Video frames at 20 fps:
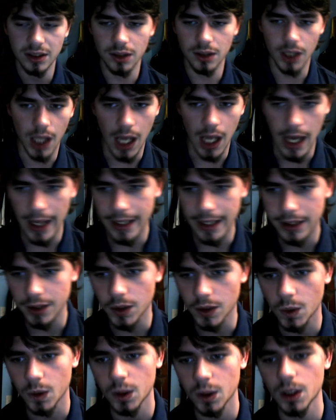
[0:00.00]
eye in the
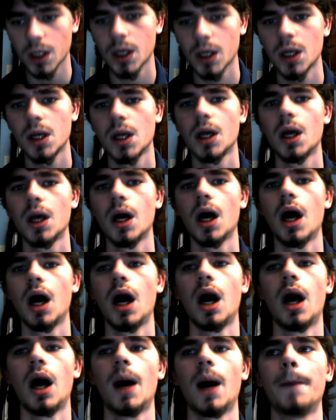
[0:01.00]
corner.
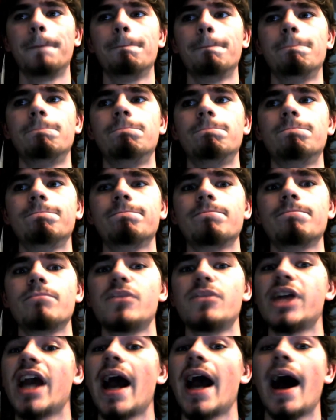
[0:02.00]
Um,
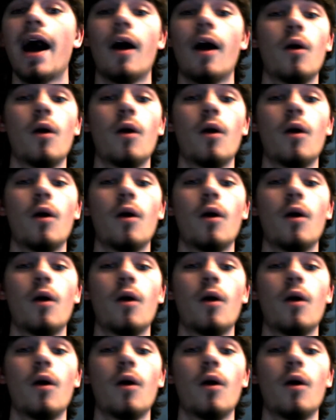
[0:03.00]
Meow,